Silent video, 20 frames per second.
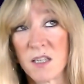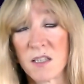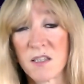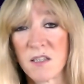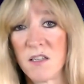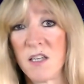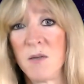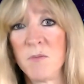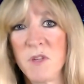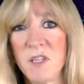
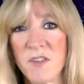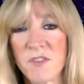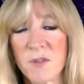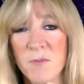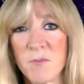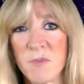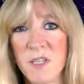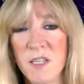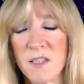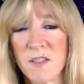
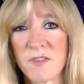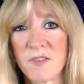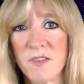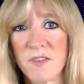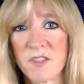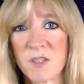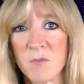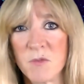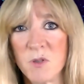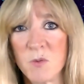Communism being a
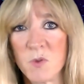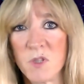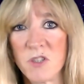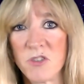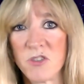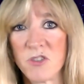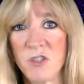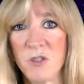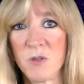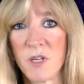system in
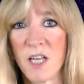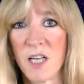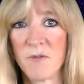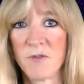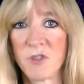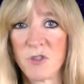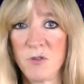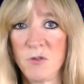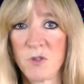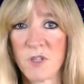which you
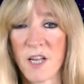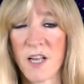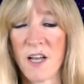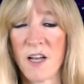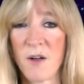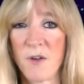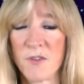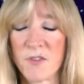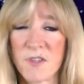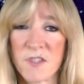have two
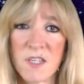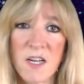cows, the